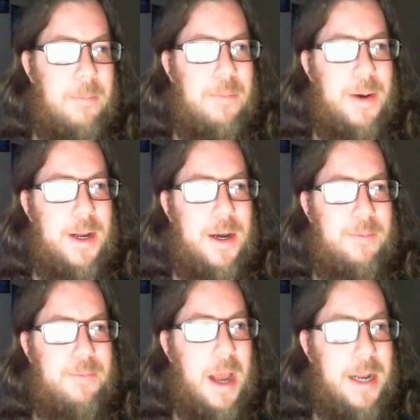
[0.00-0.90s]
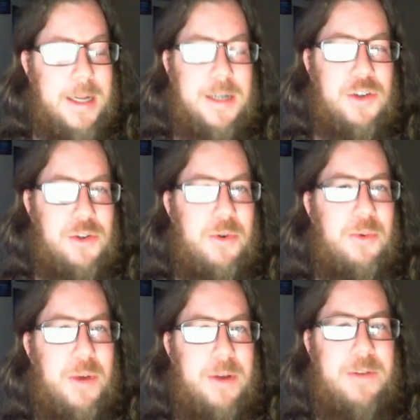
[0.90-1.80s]
but um, I did enjoy
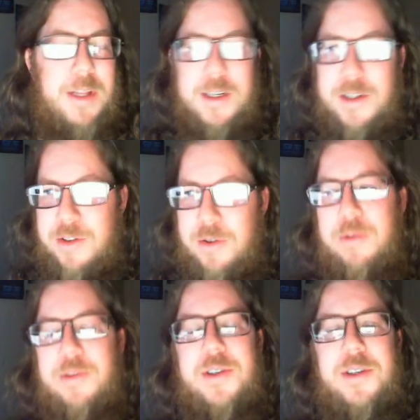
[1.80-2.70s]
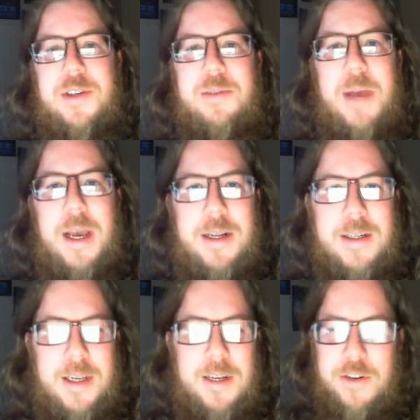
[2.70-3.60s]
Rift and its soul system and
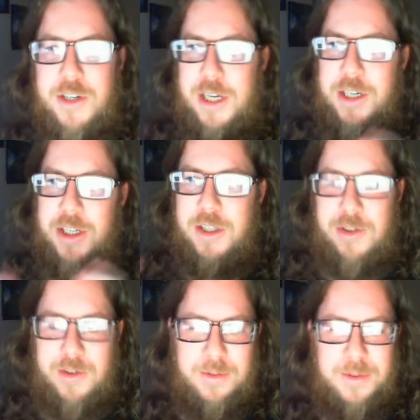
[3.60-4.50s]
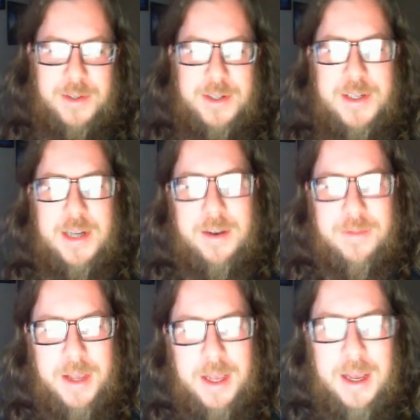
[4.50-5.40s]
its interchanging the souls and
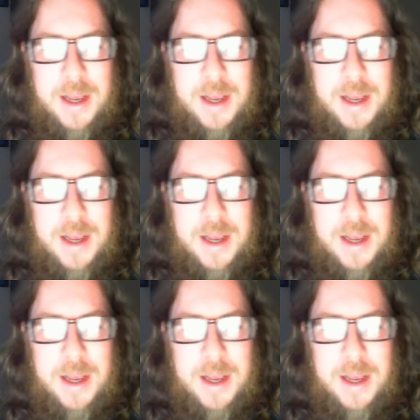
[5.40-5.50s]
stuff.